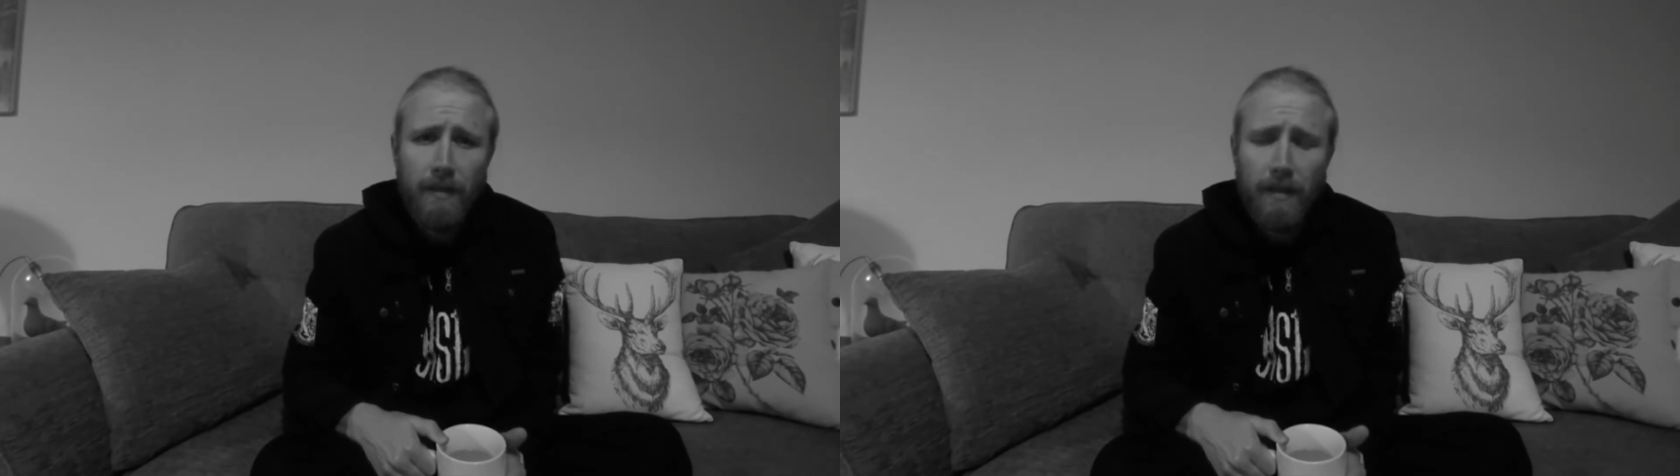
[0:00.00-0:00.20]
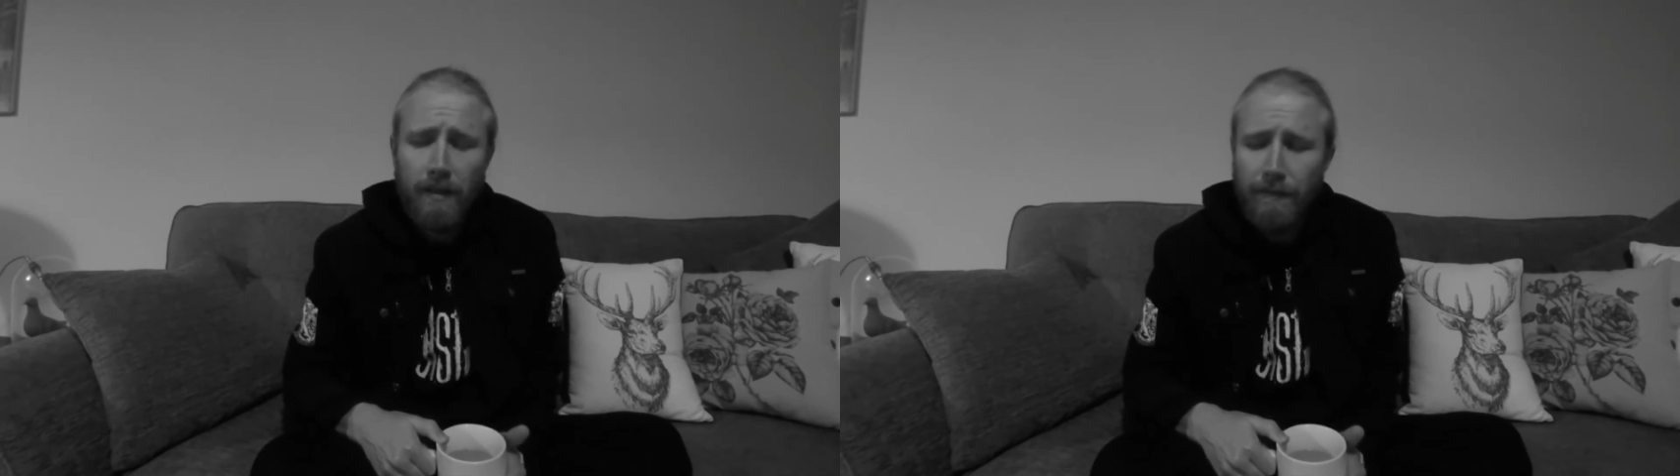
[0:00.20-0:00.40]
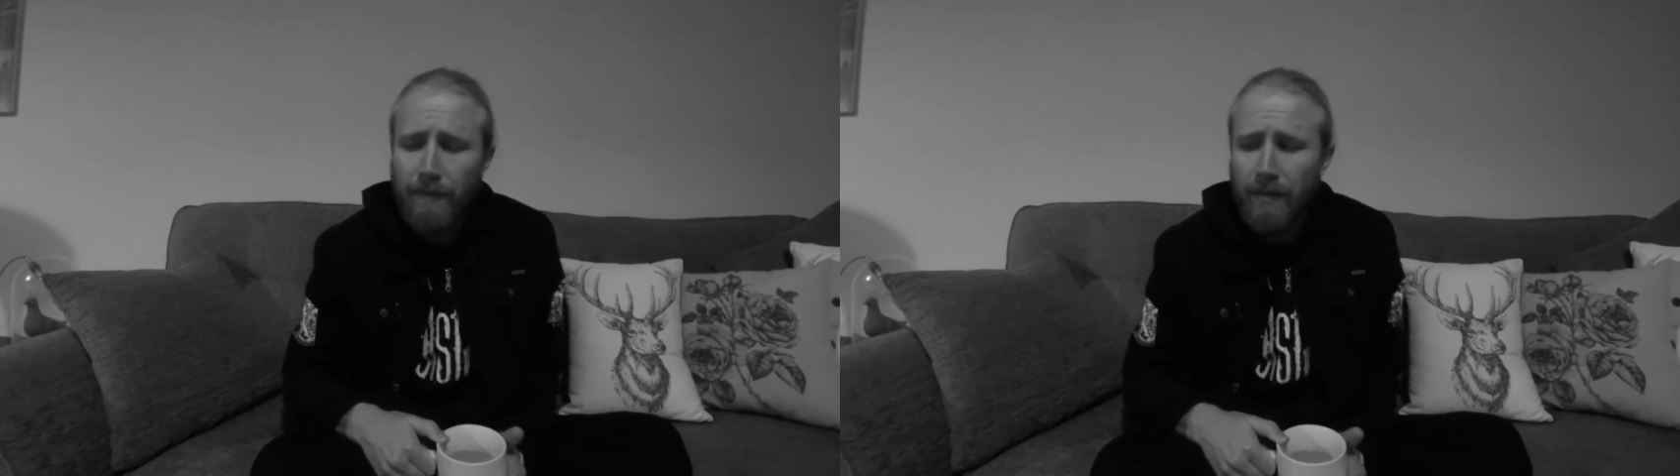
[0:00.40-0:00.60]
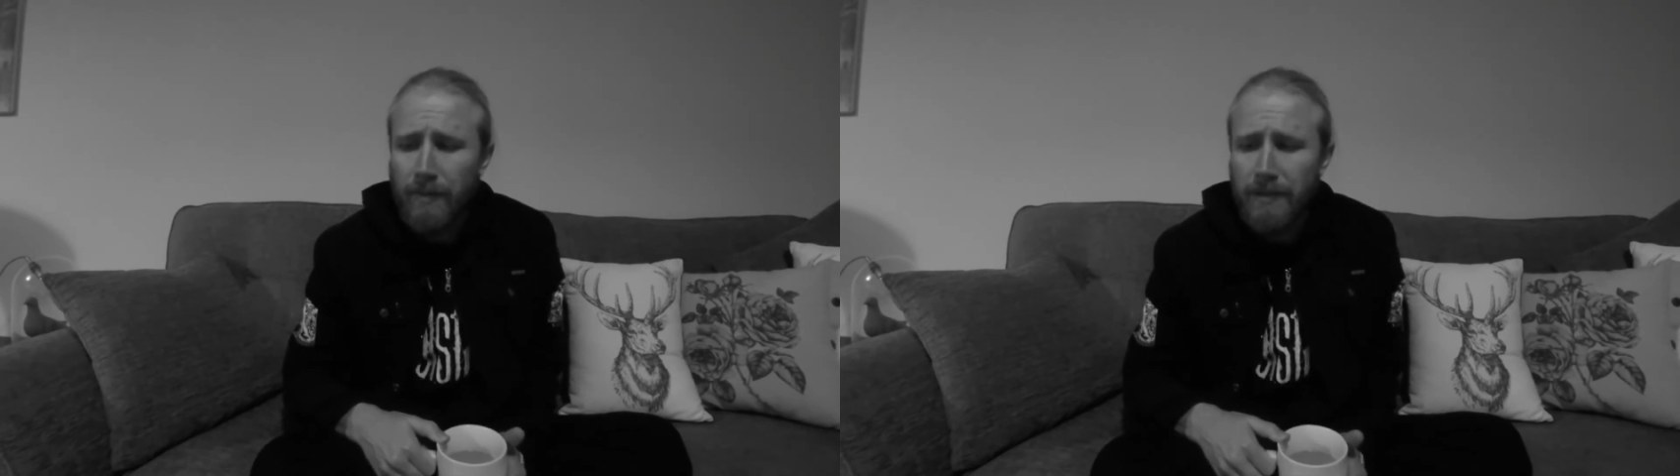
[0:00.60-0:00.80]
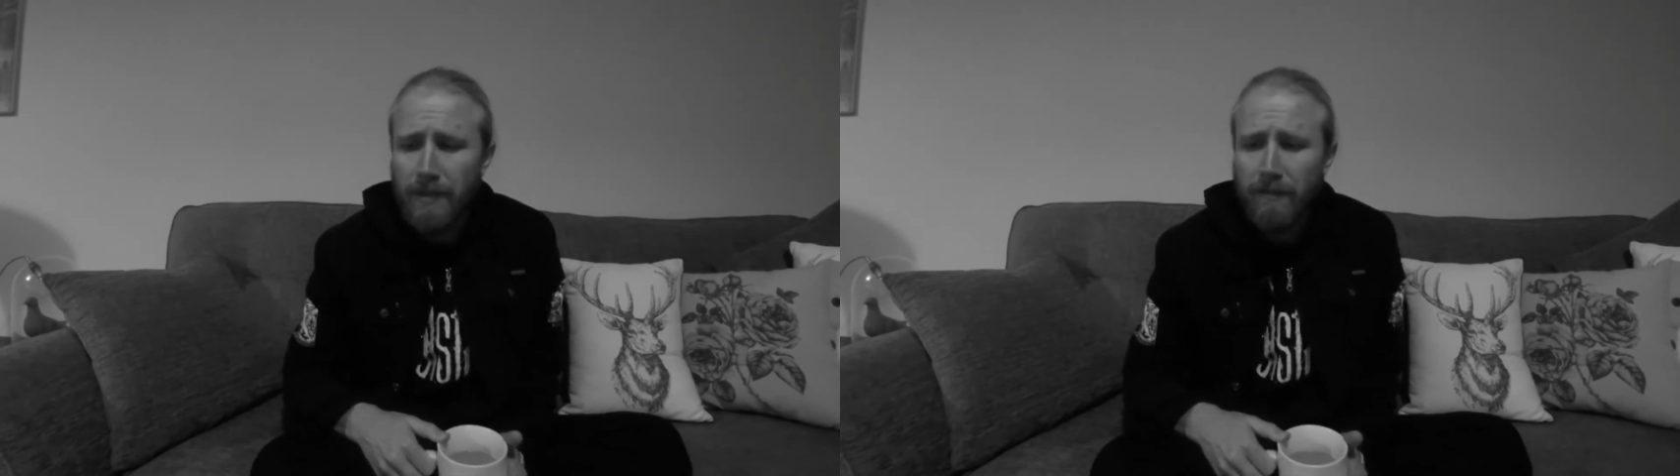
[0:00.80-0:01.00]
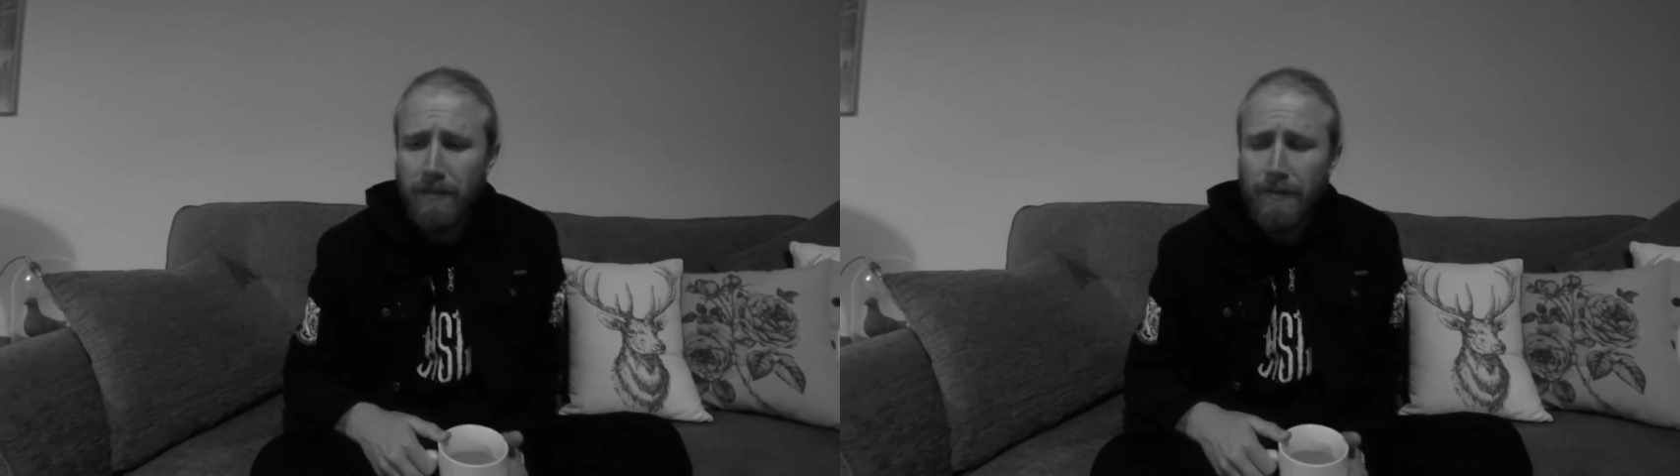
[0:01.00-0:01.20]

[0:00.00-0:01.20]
and I'd find myself